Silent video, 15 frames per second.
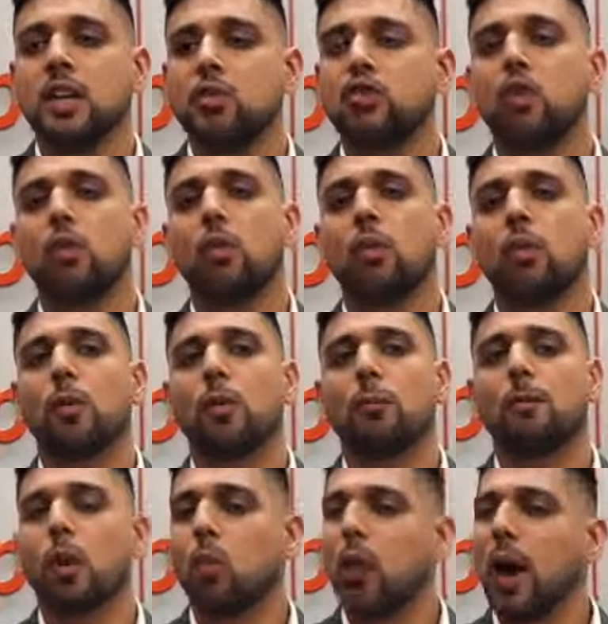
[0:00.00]
So,
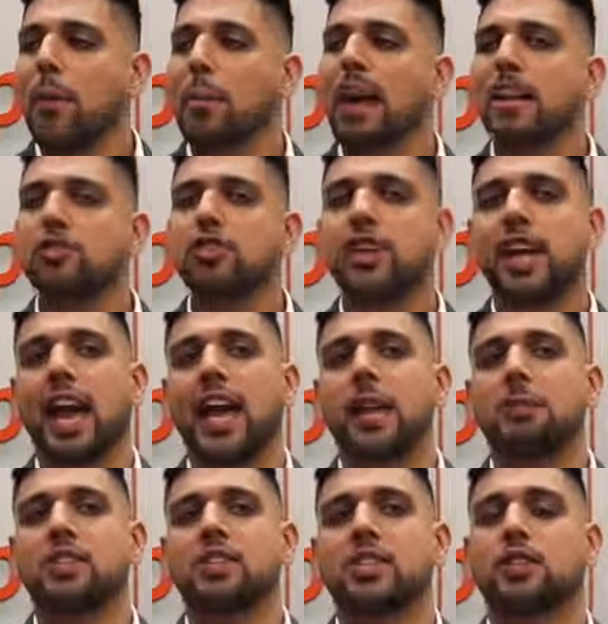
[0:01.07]
while managing
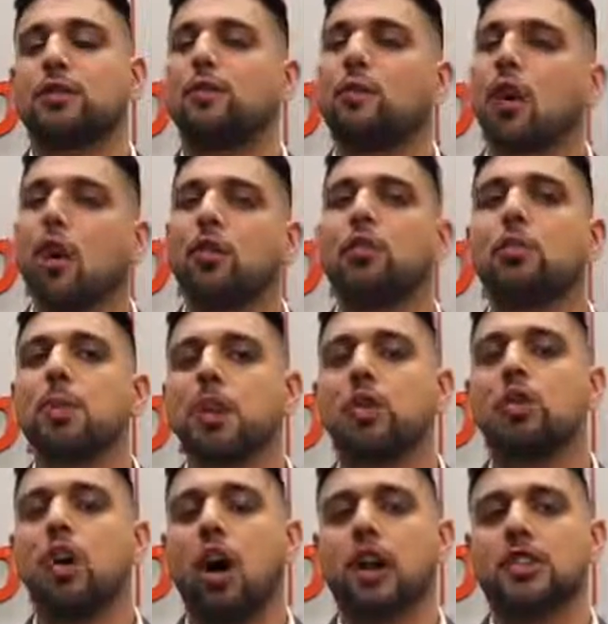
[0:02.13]
cannabis is far from a
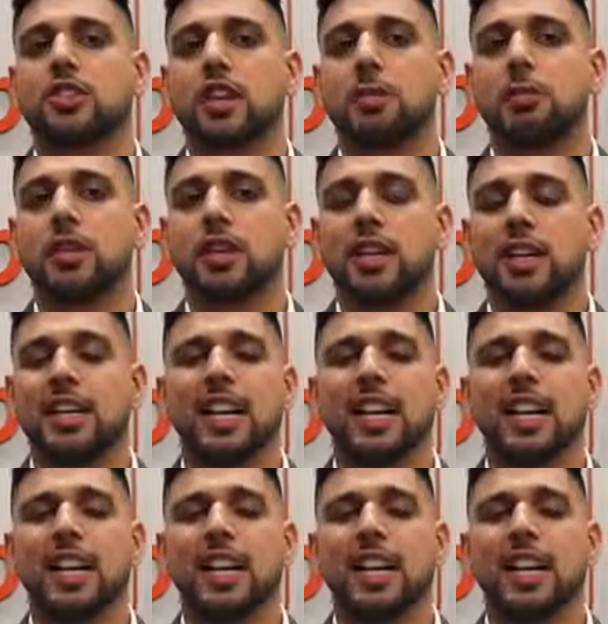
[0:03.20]
new concept,